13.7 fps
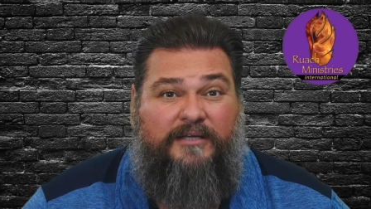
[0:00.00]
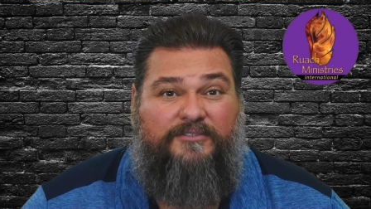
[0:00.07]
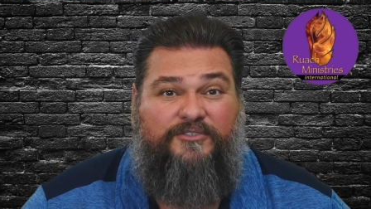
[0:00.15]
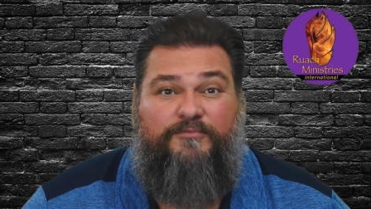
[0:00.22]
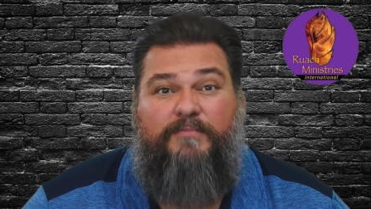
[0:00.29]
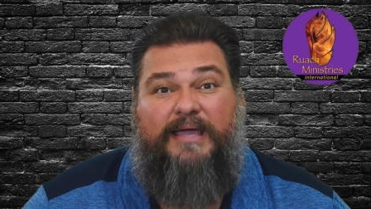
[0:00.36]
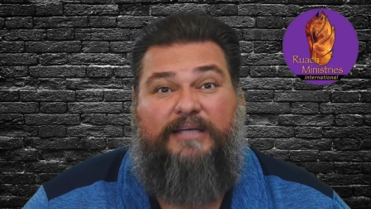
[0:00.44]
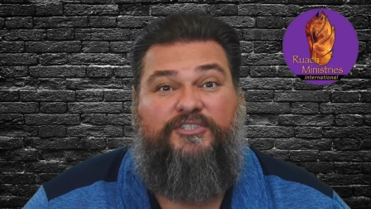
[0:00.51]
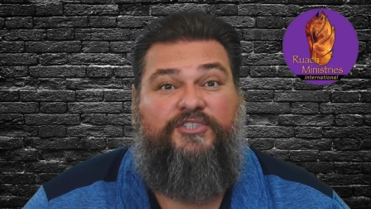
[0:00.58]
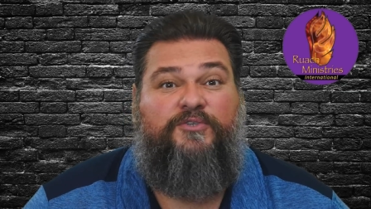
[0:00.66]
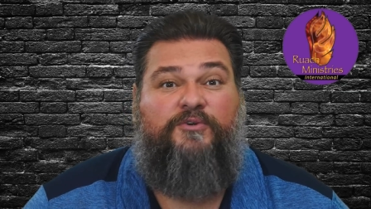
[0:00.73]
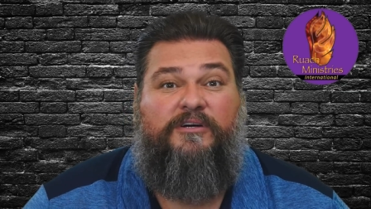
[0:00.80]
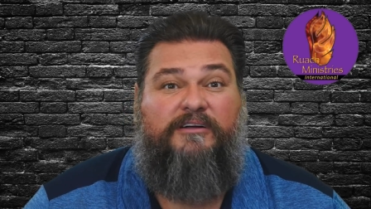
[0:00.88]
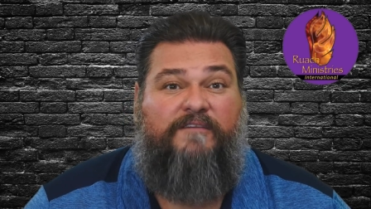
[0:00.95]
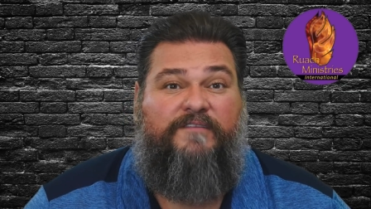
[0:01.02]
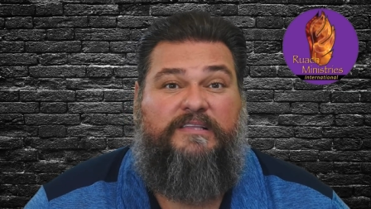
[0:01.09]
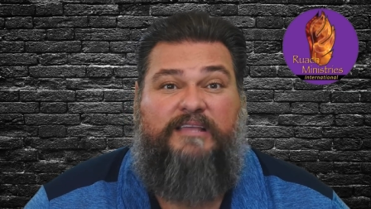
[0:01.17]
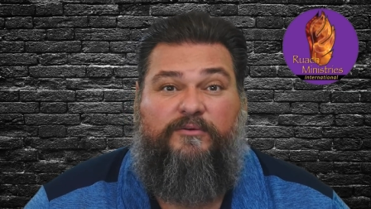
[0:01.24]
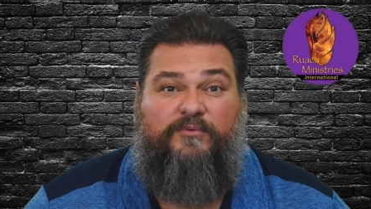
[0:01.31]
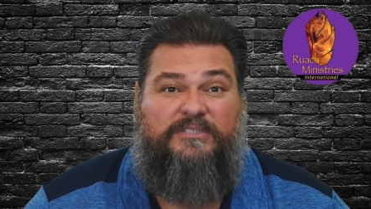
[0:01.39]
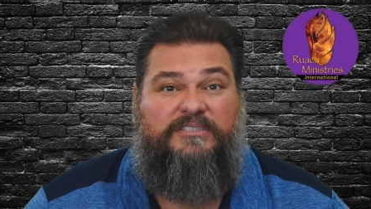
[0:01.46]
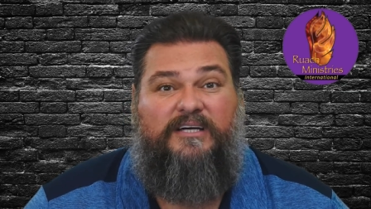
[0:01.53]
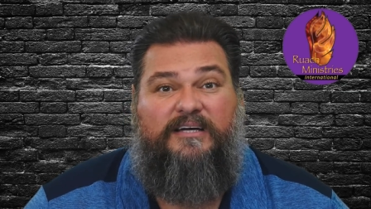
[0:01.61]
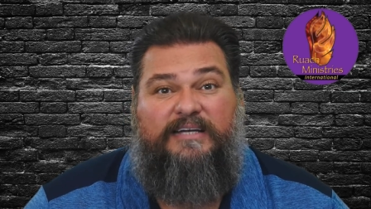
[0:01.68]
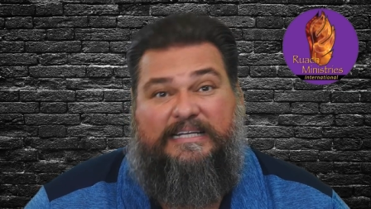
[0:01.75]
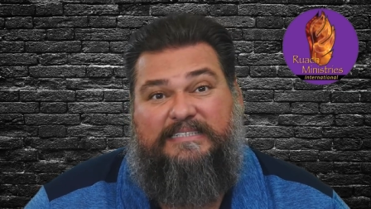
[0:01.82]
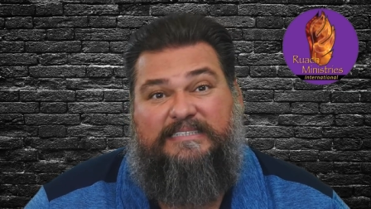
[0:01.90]
to make sure everything was
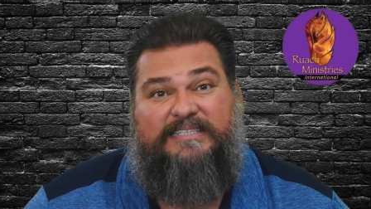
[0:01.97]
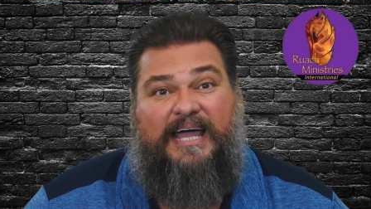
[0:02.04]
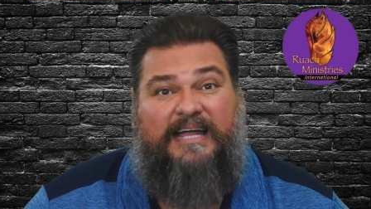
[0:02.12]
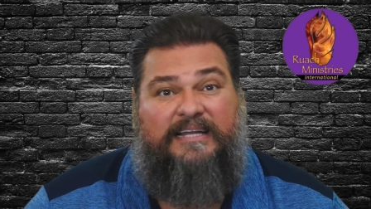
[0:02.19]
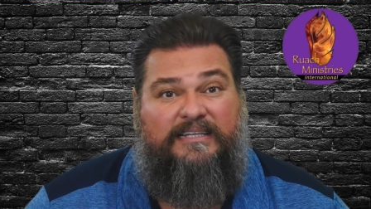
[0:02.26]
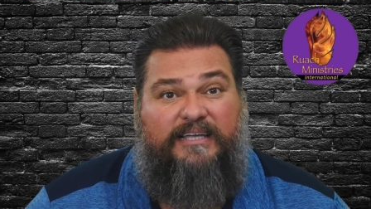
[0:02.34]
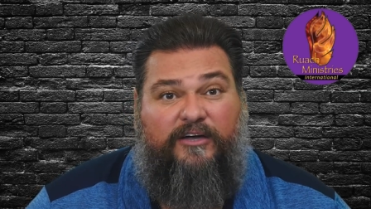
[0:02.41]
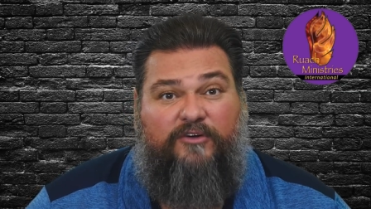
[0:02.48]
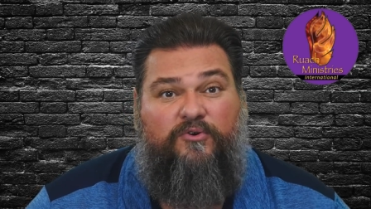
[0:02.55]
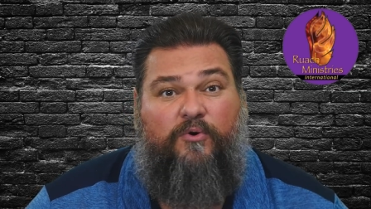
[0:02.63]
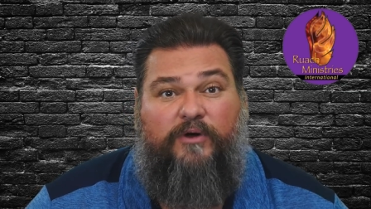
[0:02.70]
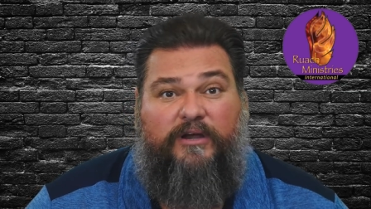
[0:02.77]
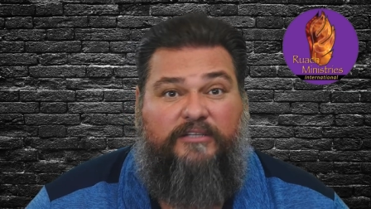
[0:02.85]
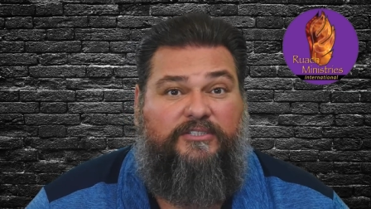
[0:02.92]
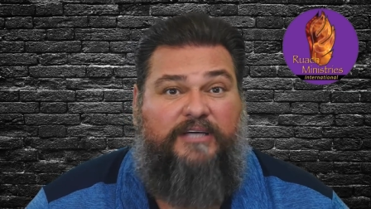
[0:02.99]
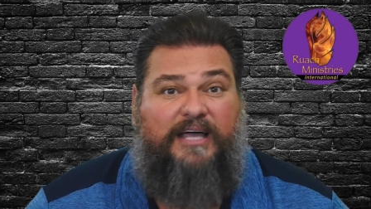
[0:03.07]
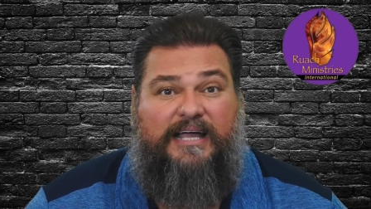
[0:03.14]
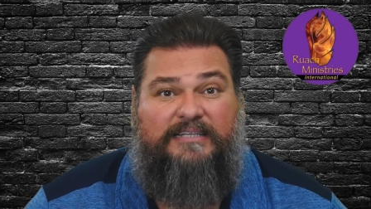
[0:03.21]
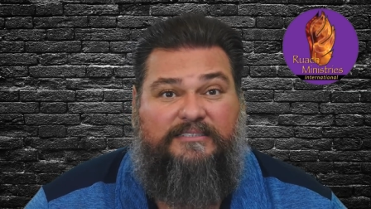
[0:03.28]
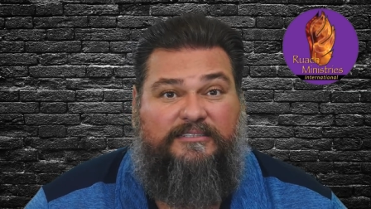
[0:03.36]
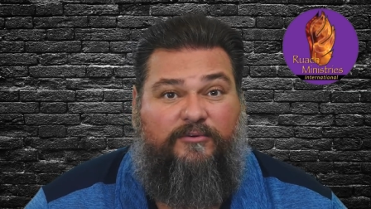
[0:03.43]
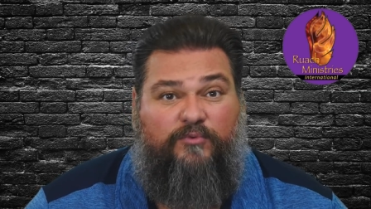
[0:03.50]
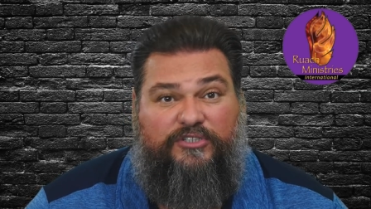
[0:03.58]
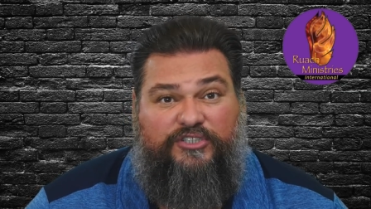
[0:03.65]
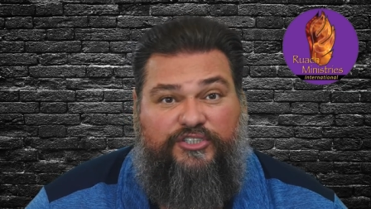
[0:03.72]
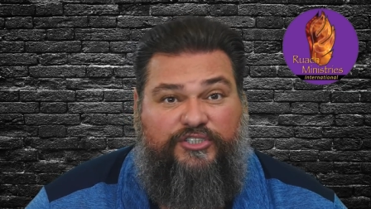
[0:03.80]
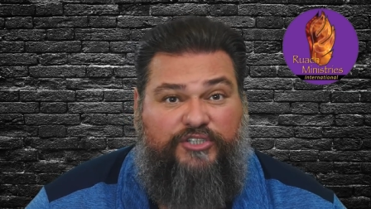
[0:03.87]
done exactly according to as it
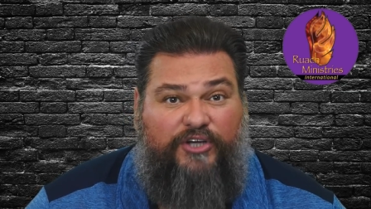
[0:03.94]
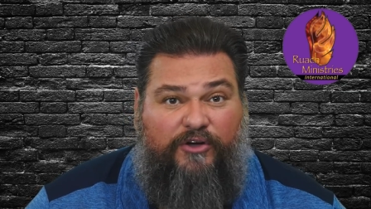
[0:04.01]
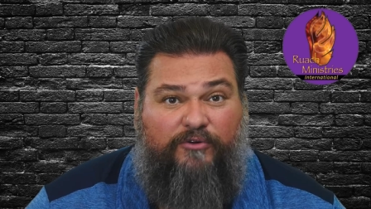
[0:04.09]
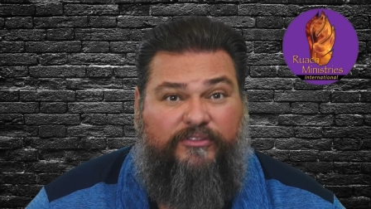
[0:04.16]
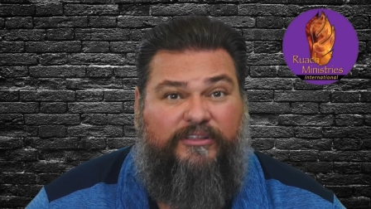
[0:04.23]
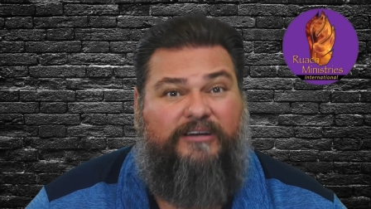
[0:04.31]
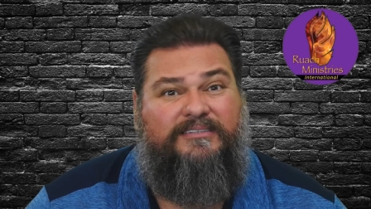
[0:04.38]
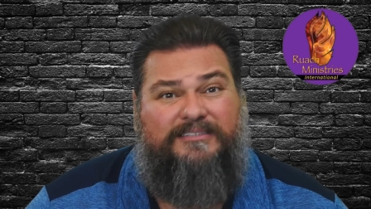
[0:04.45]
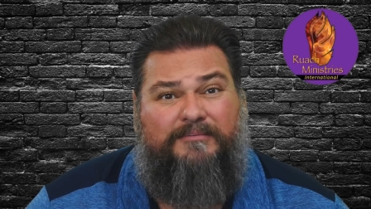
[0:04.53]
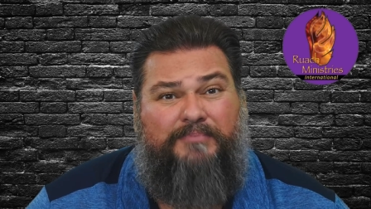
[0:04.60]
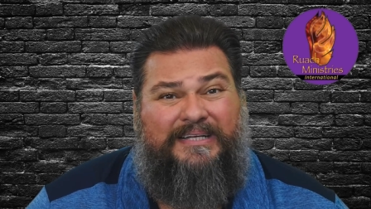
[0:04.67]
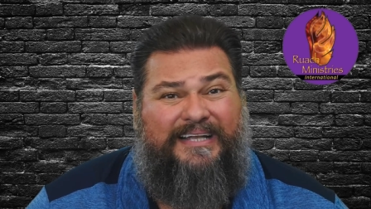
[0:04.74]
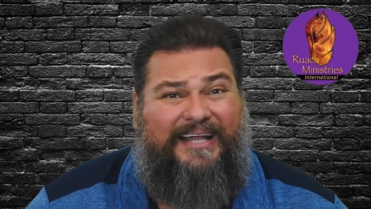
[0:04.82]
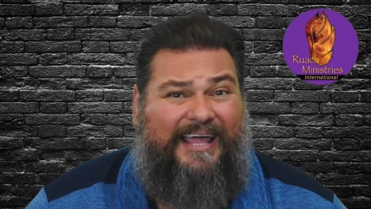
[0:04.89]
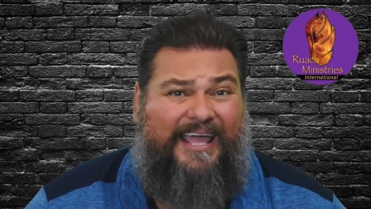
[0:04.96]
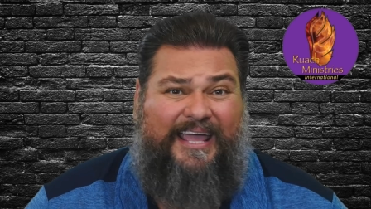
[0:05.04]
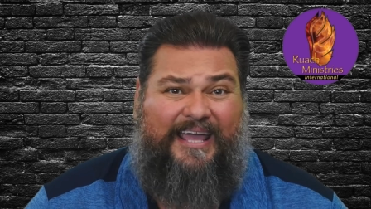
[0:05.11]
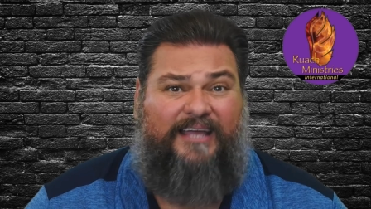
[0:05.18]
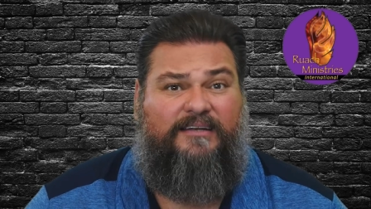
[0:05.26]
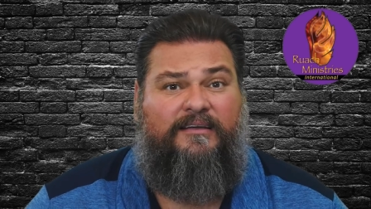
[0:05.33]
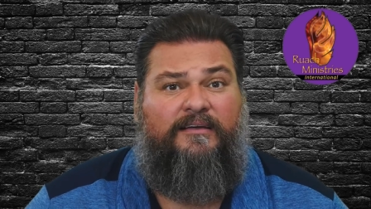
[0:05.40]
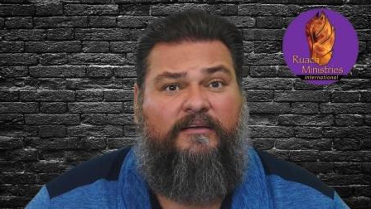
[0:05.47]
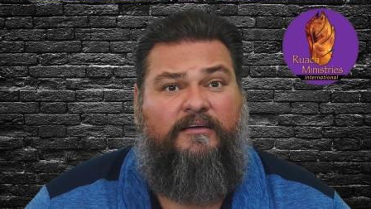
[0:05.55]
was shown. There is a plan